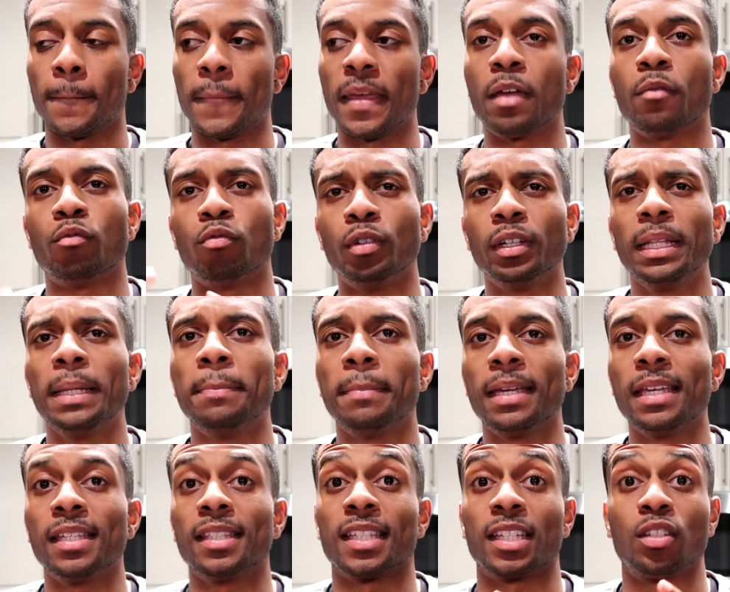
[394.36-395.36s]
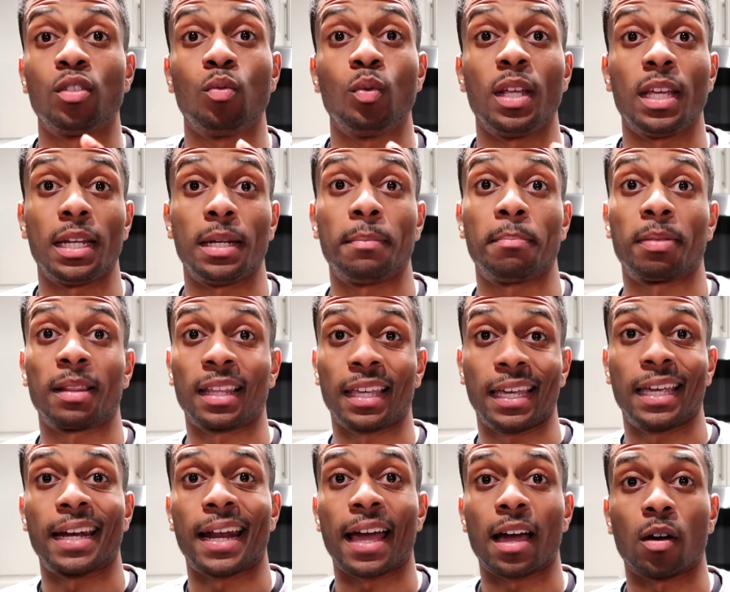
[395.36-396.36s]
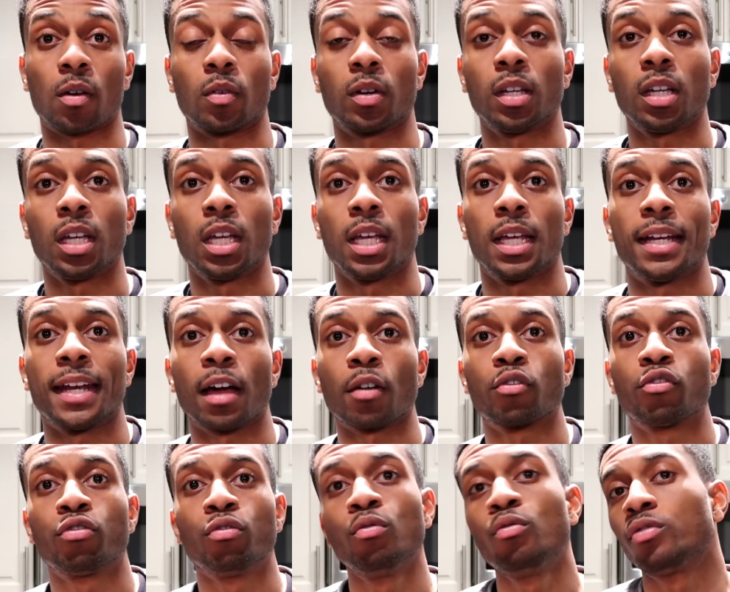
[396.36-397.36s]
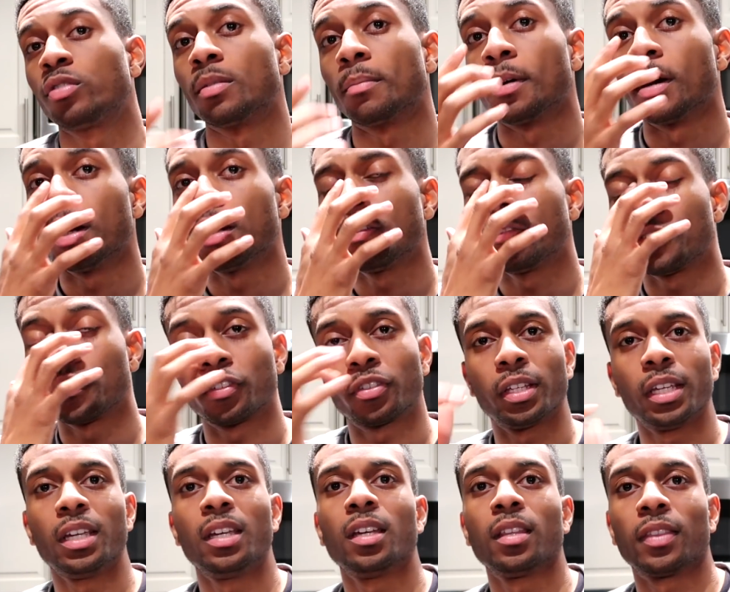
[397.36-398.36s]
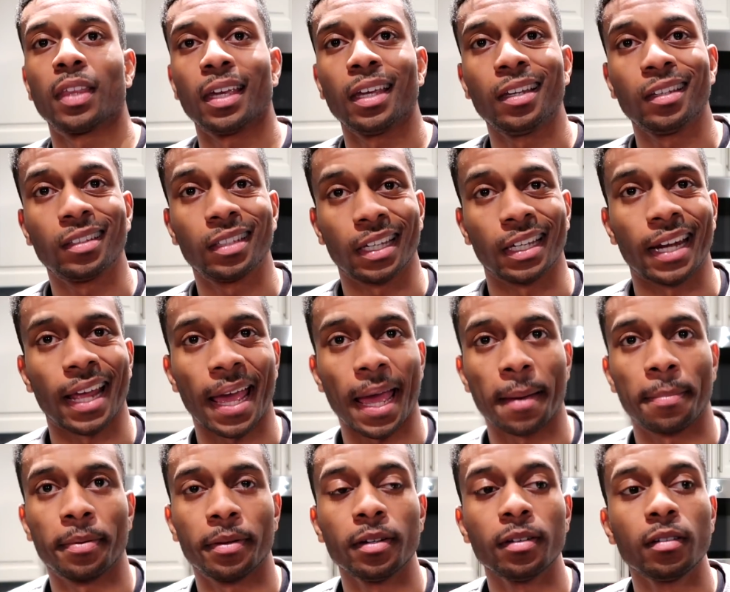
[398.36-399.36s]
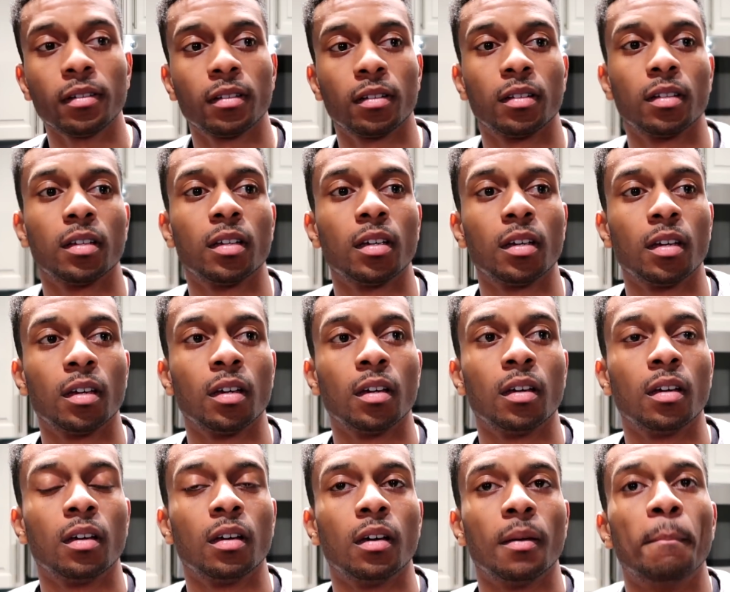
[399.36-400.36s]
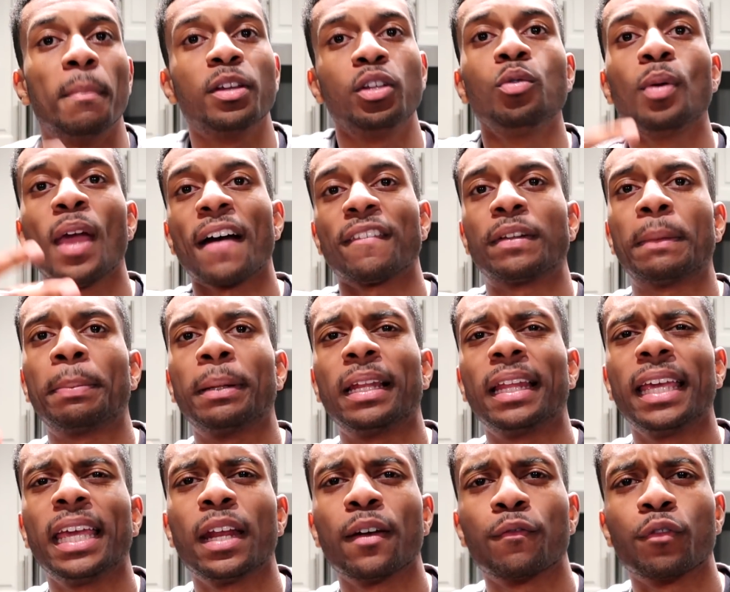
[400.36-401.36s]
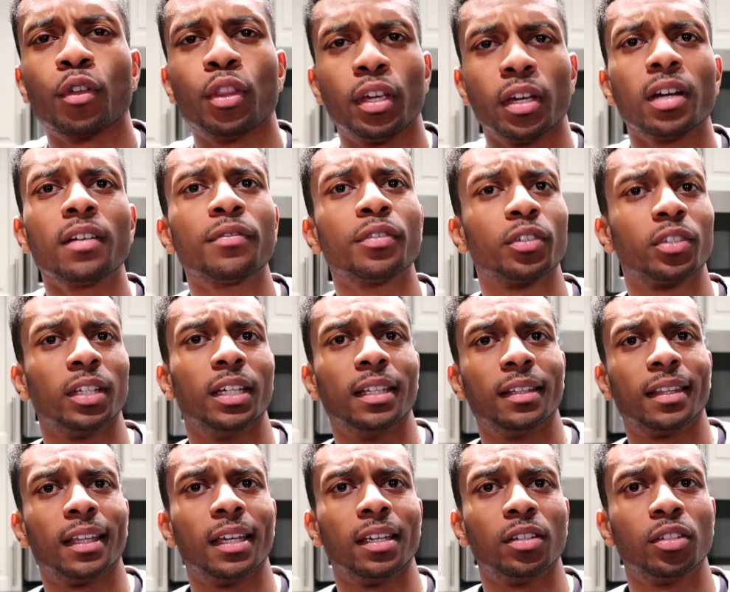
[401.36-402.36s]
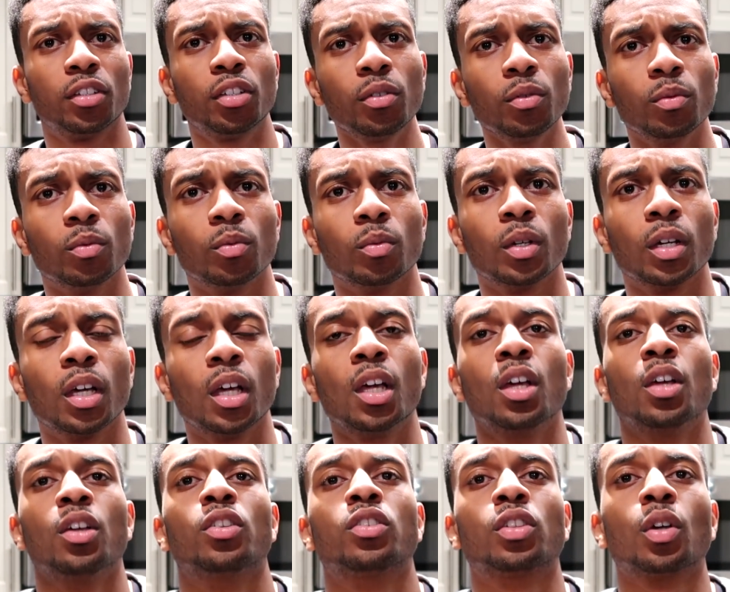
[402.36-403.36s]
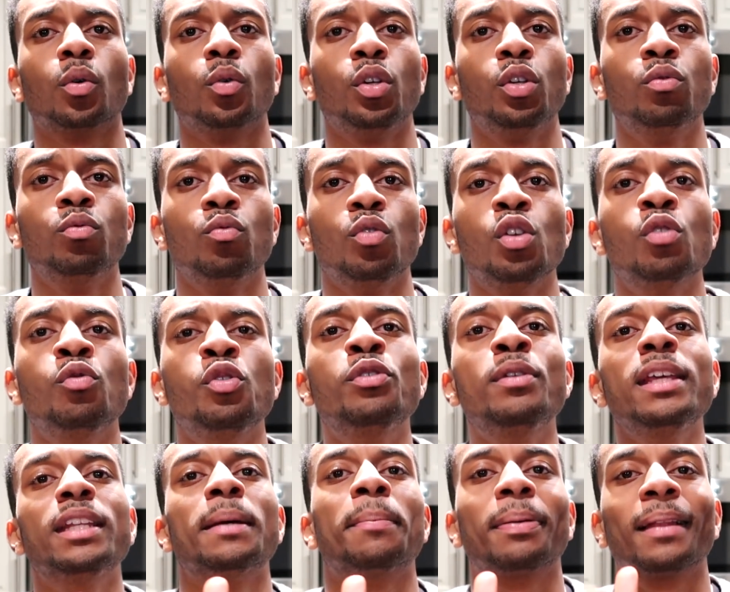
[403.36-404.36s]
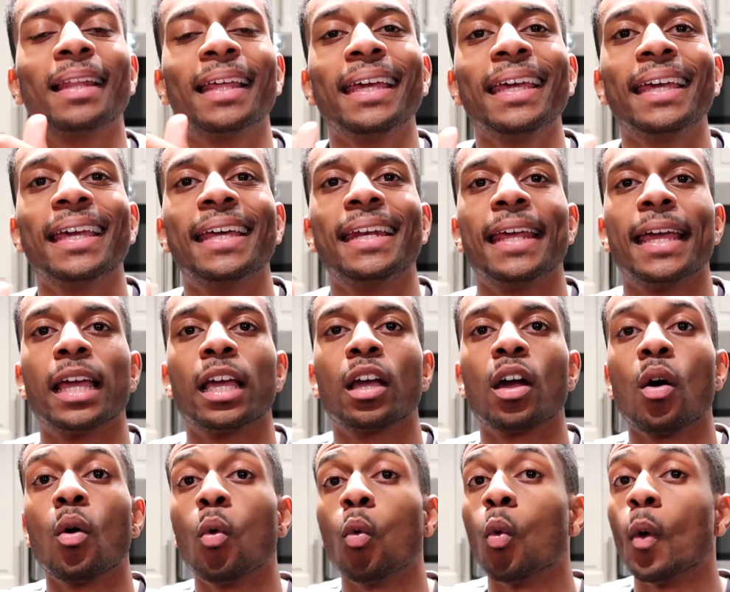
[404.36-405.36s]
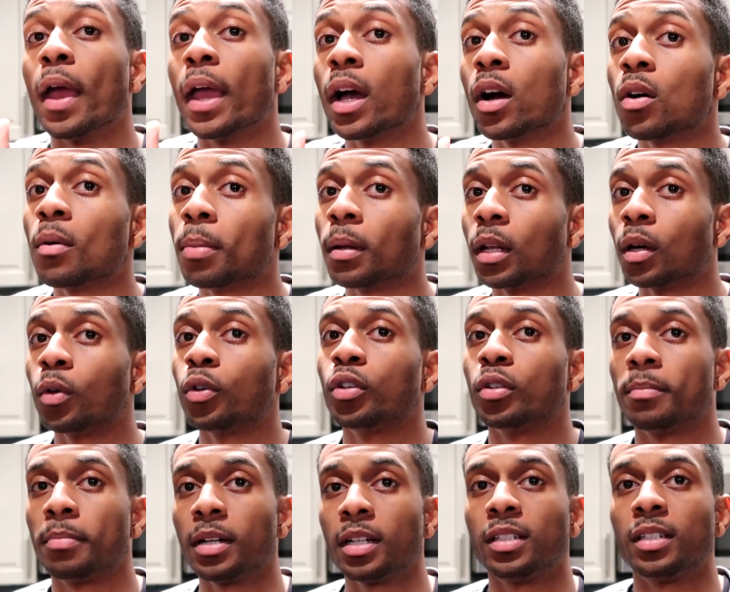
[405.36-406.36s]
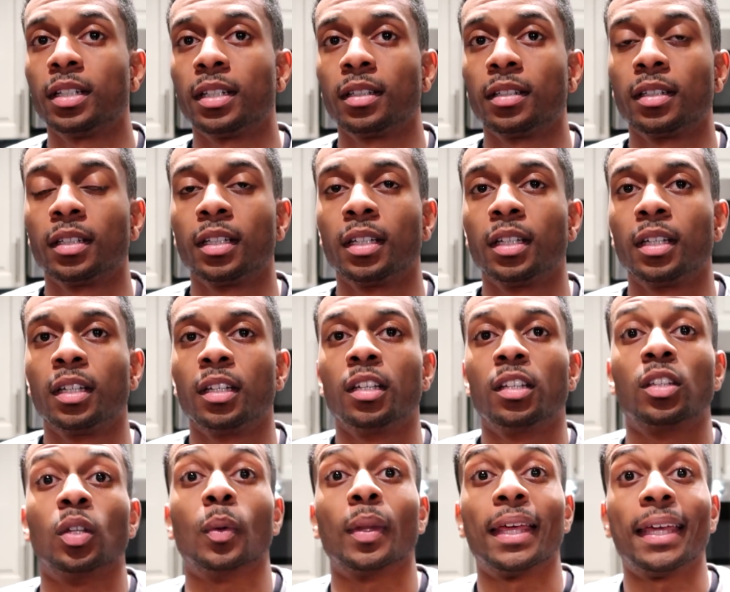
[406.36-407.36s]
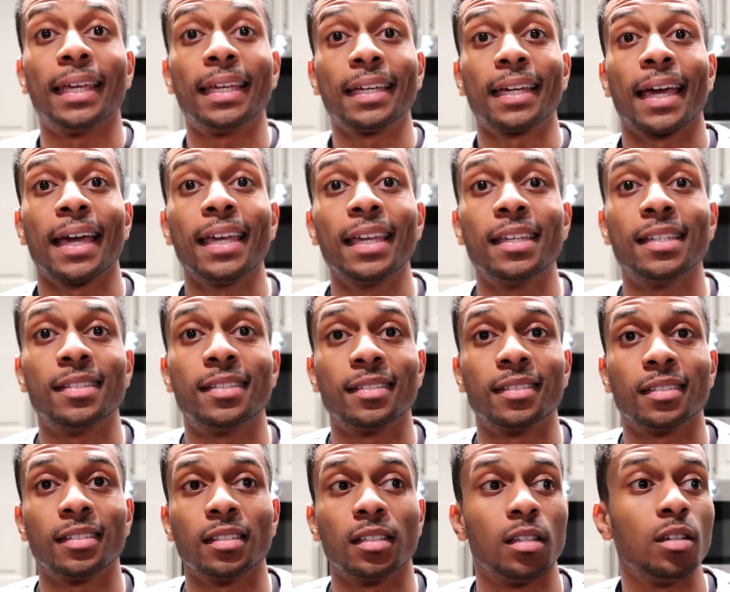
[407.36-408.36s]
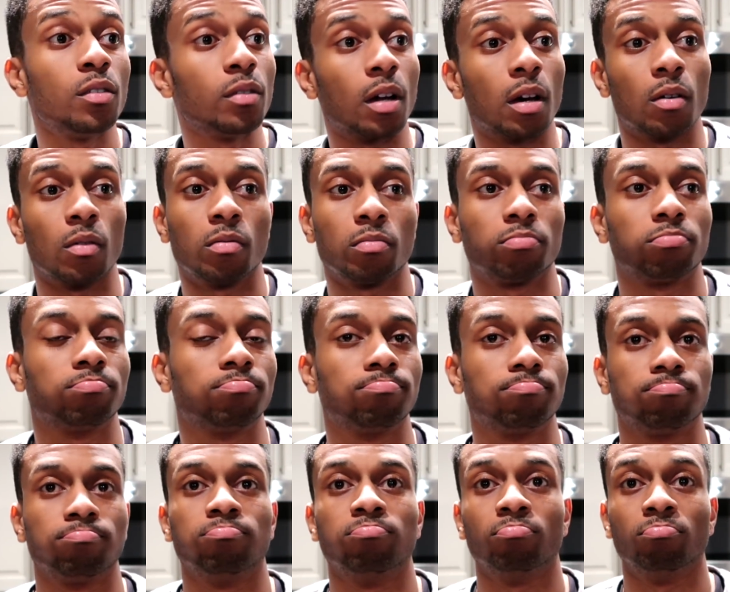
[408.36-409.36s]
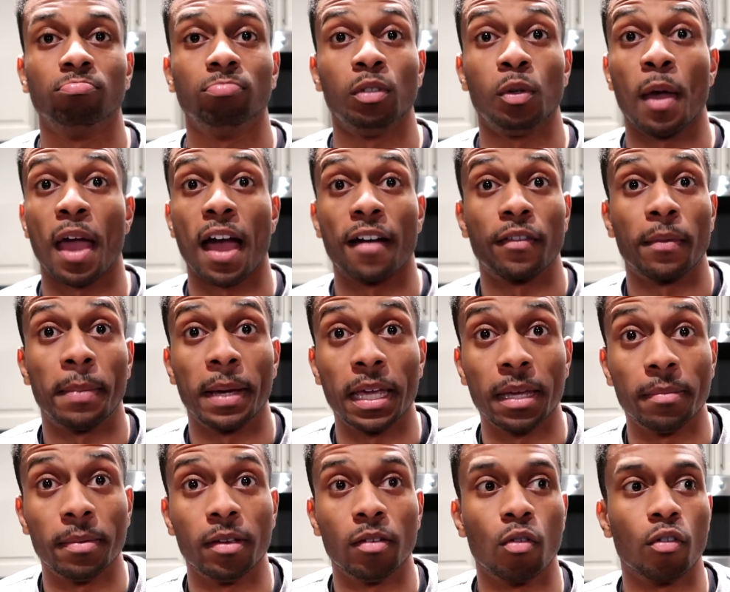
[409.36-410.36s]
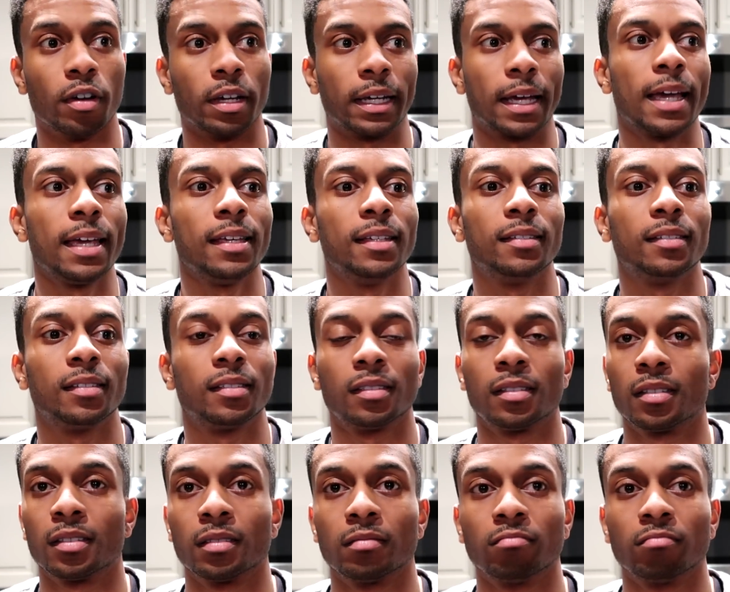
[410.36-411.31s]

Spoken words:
It really means that you didn't plan out. Now, true, some unforeseen things can happen, but you have to plan for the unforeseen things too. So you need to plan and go well below your budget so that in case, you have a baby, or in case